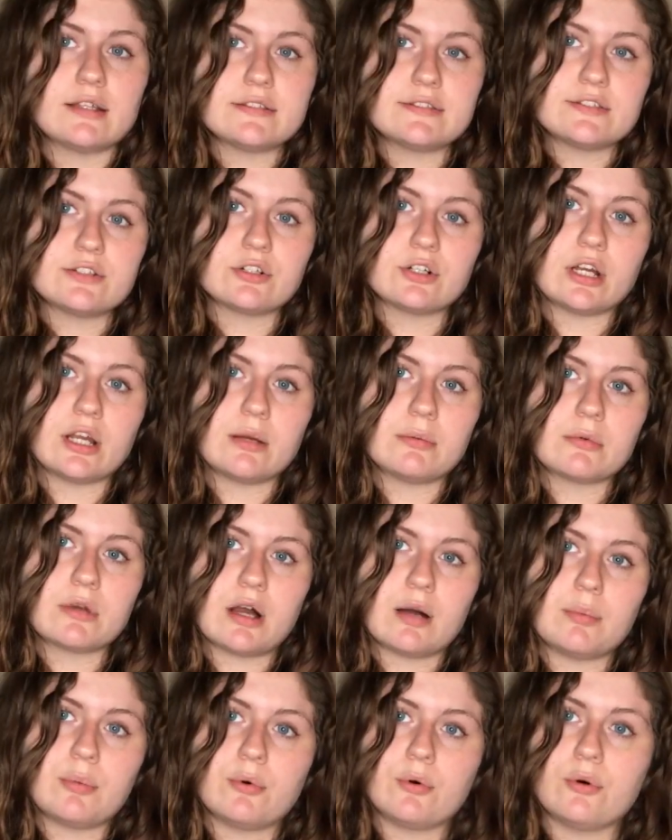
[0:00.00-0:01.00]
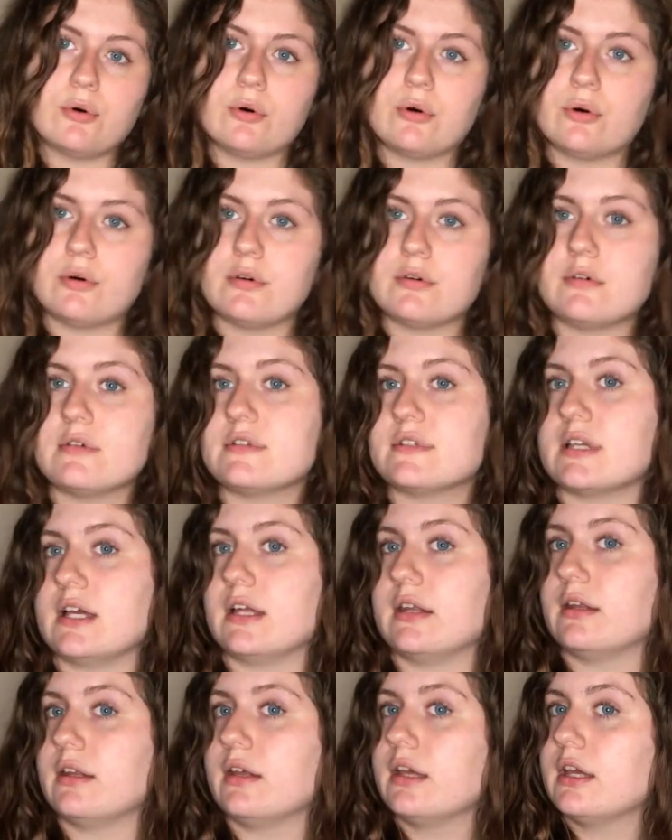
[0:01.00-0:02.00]
Instagram couples
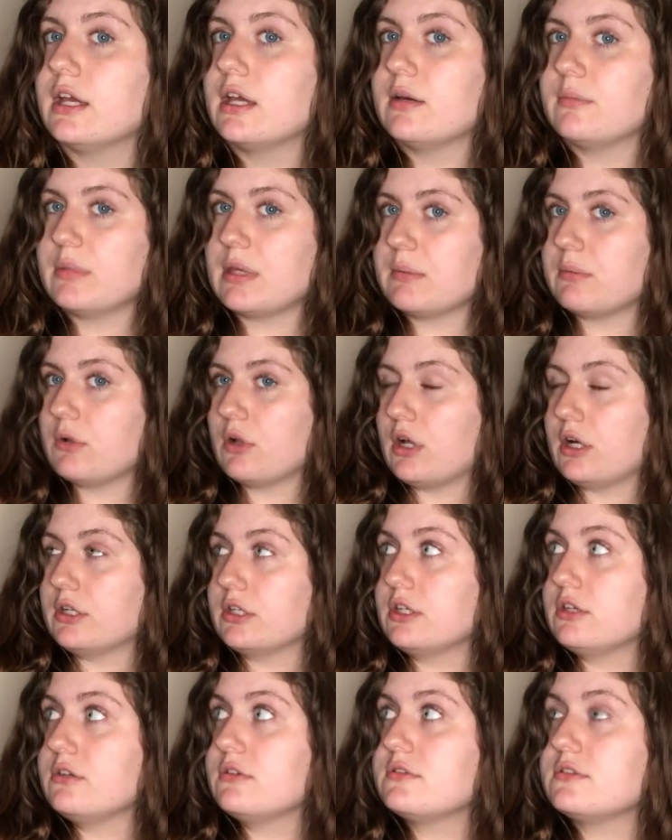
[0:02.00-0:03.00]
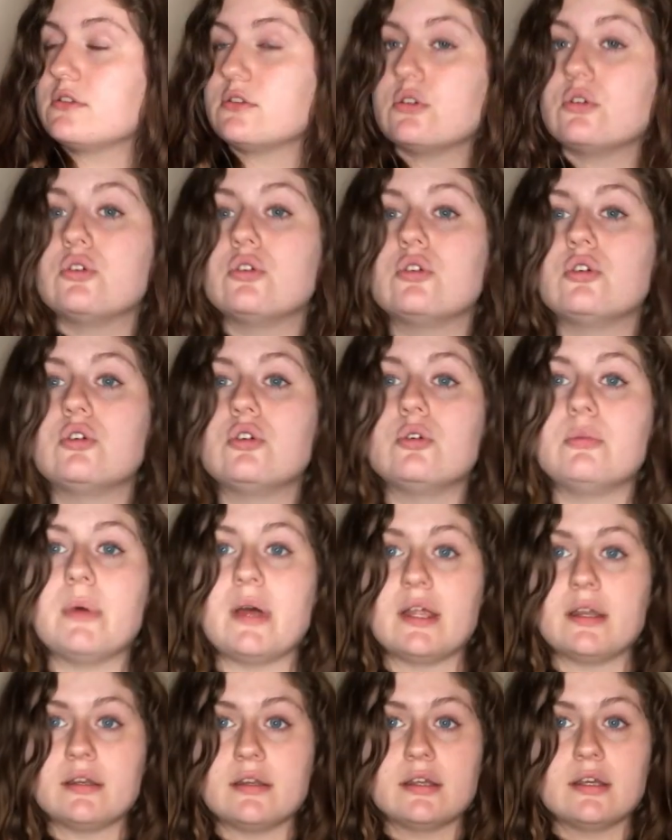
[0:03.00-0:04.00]
and people on YouTube
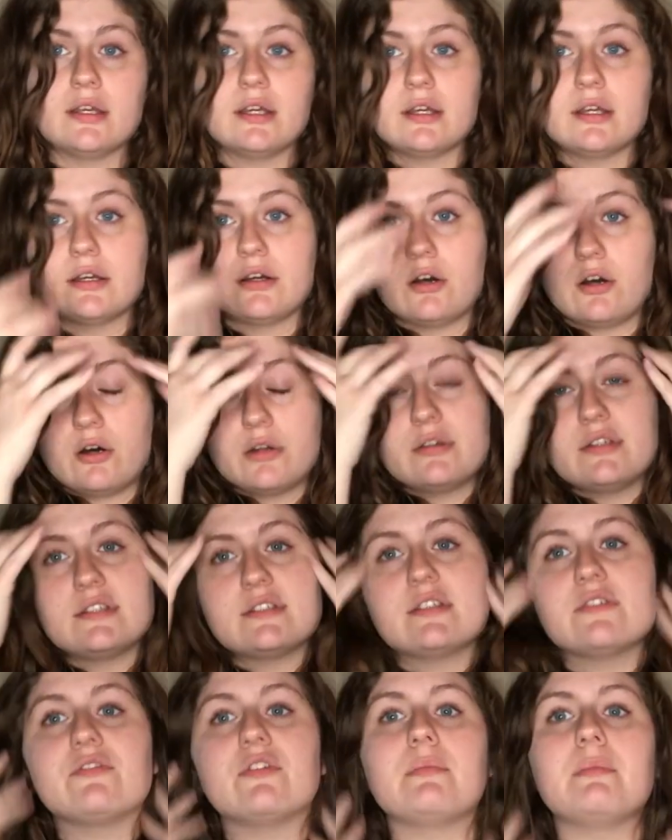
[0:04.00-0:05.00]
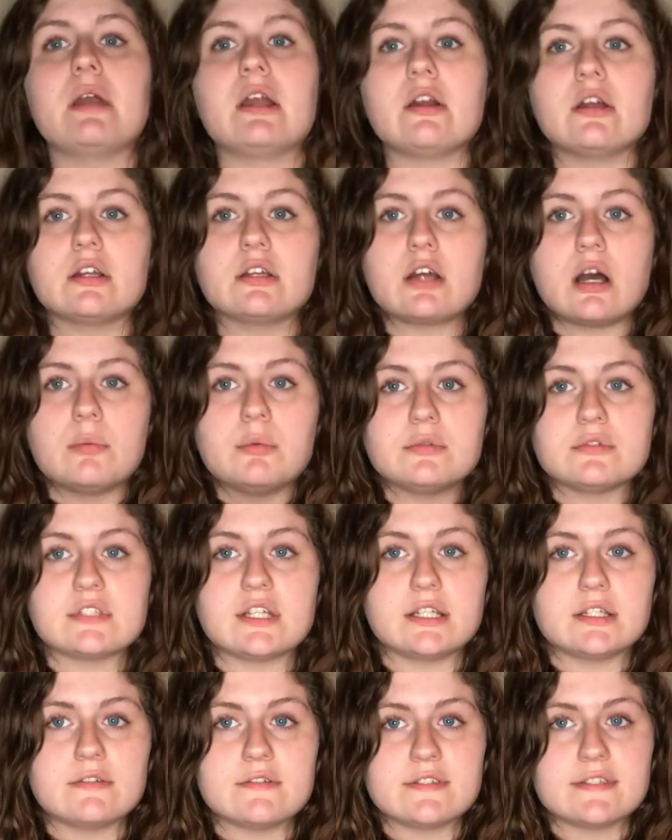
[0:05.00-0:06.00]
and all these different married couples
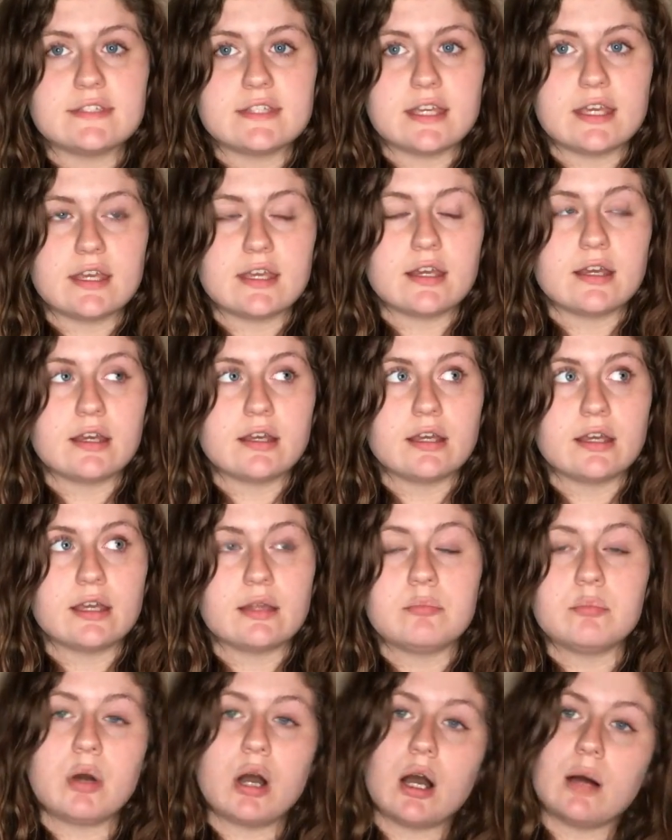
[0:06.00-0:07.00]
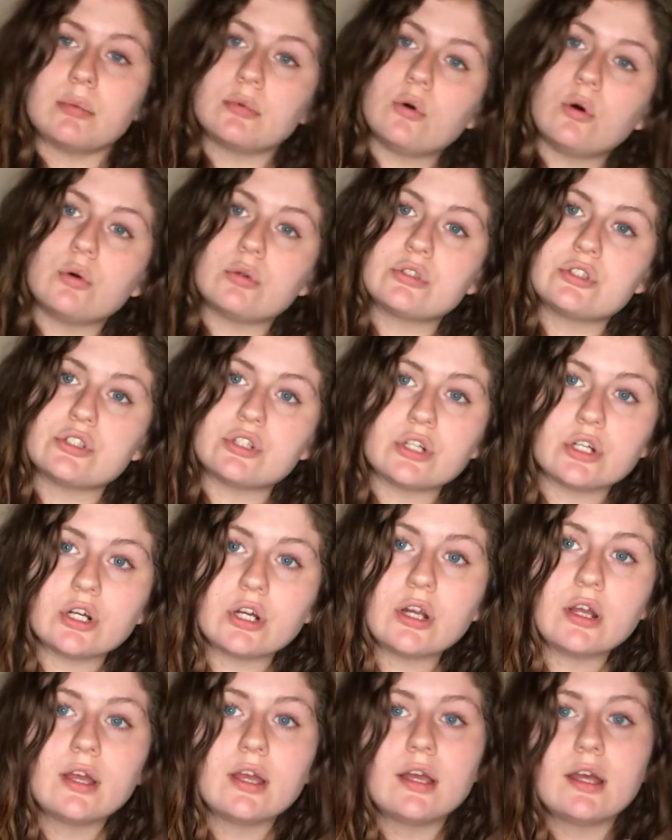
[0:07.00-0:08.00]
that you see in pop
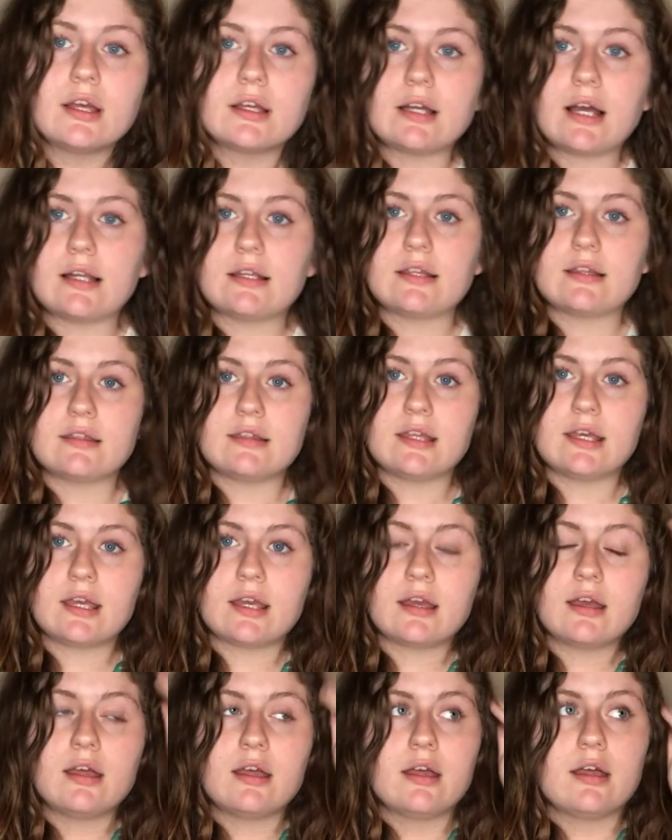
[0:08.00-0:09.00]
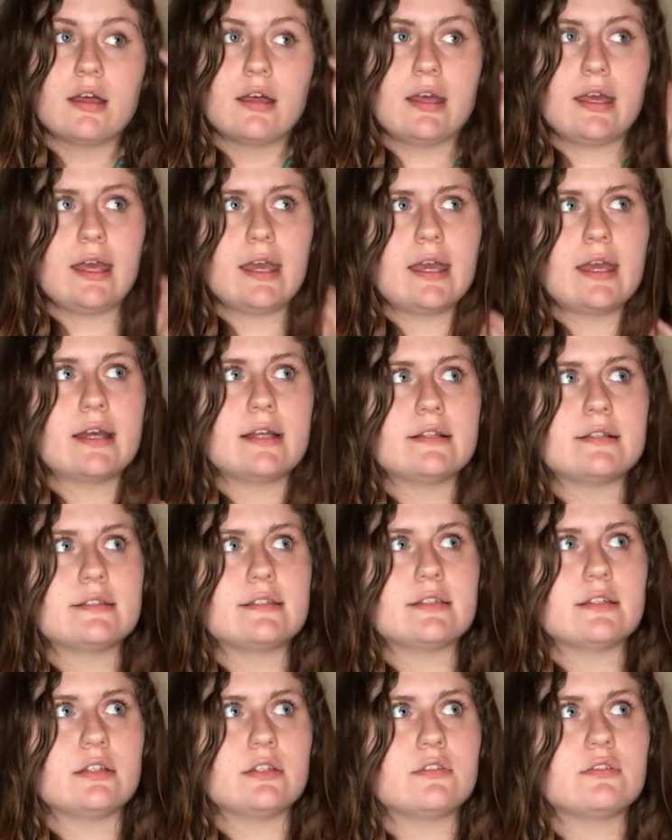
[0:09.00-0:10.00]
culture kind of thing. And
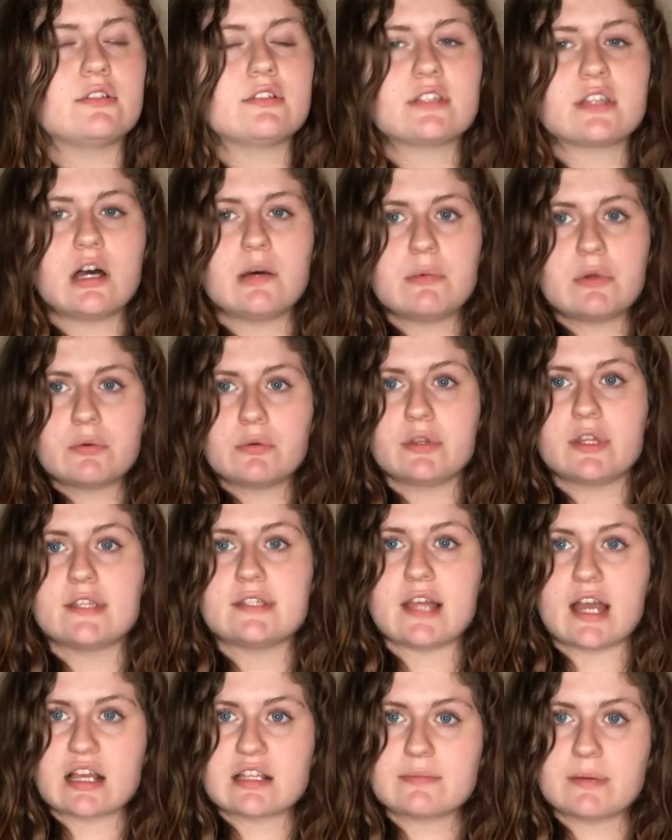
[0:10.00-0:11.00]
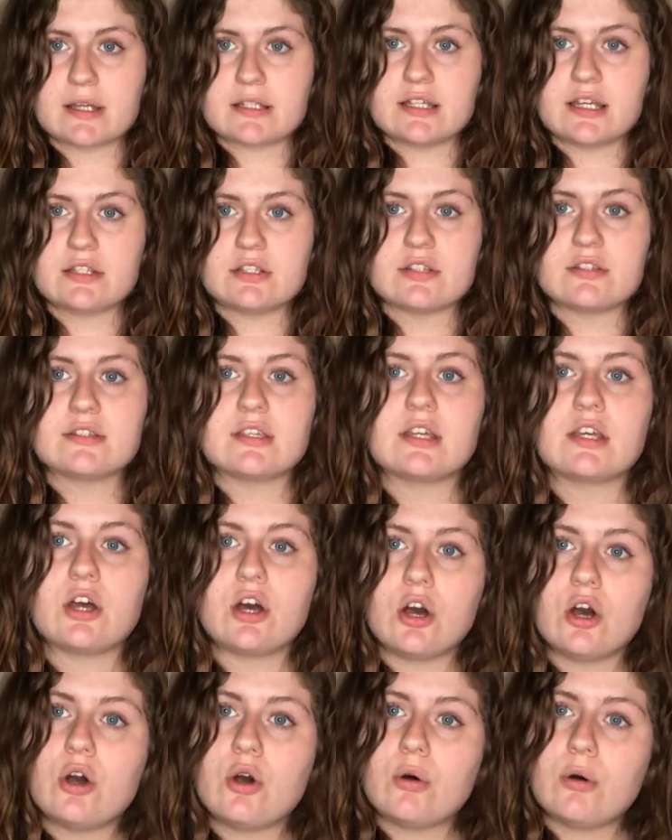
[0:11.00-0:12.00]
you just come in with these expectations like,
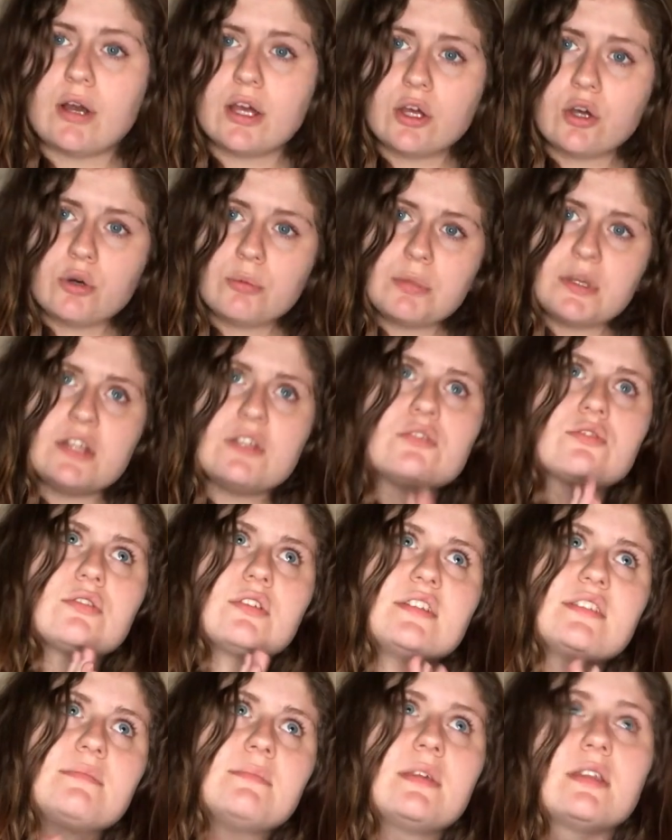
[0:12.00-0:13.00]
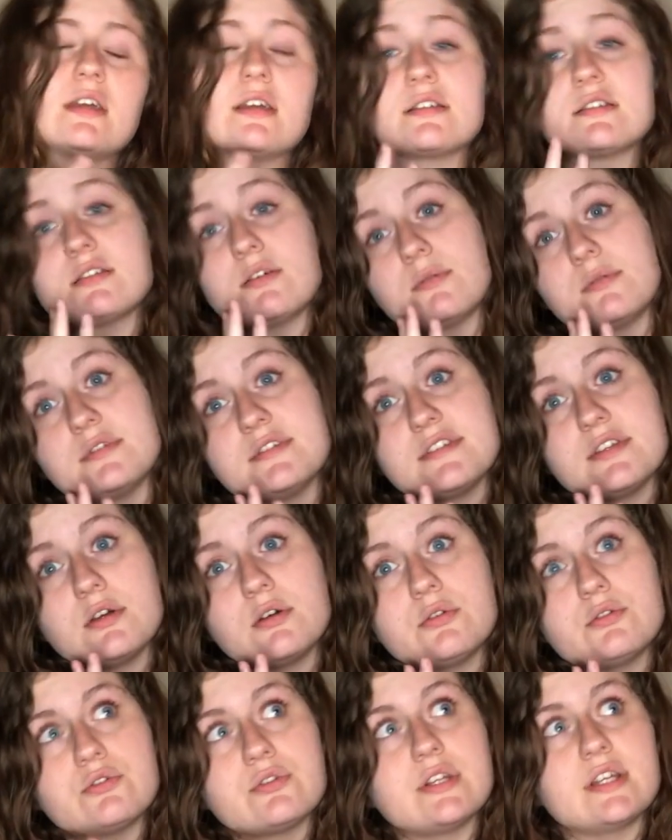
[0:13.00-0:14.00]
oh, I hope he treats me like
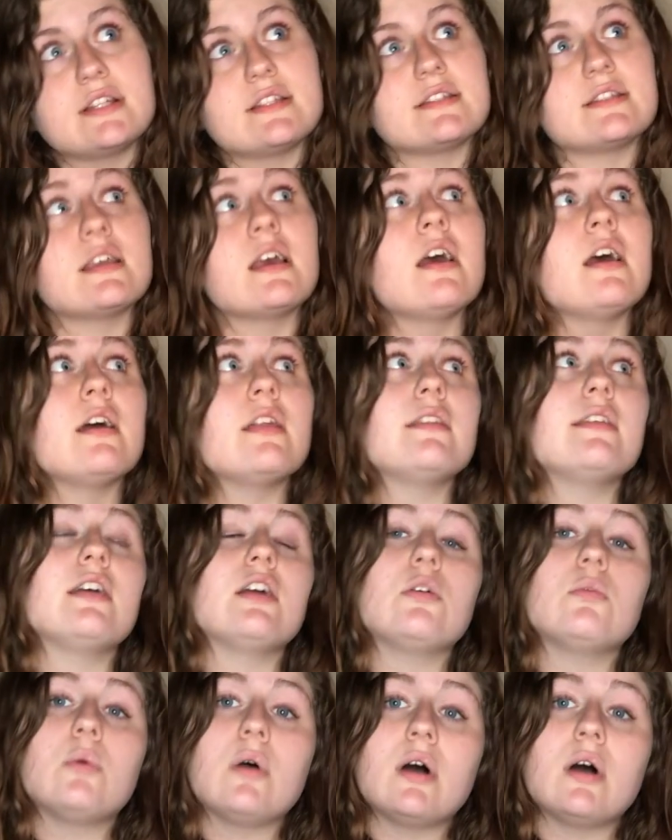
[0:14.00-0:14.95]
so-and-so treats their